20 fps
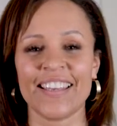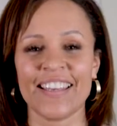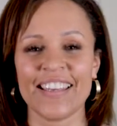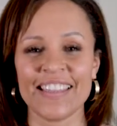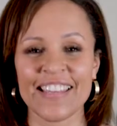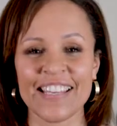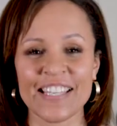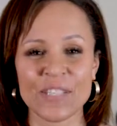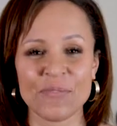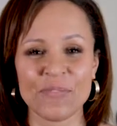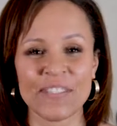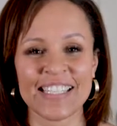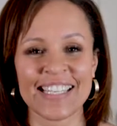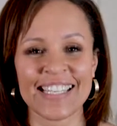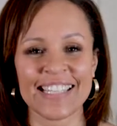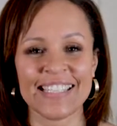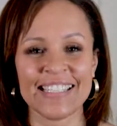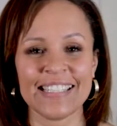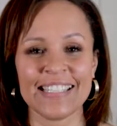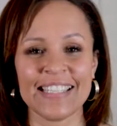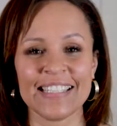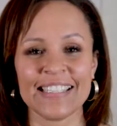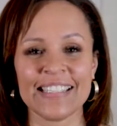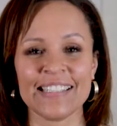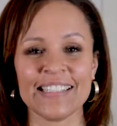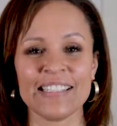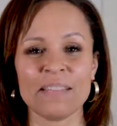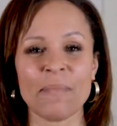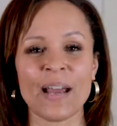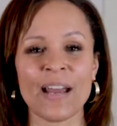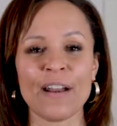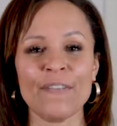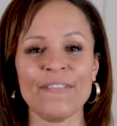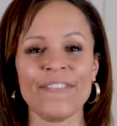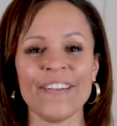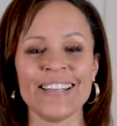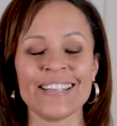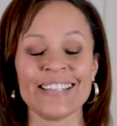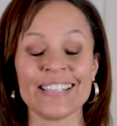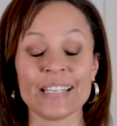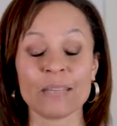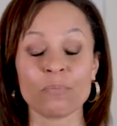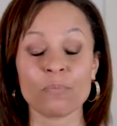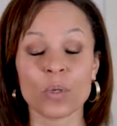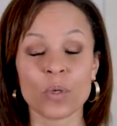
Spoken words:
this resistance to manifesting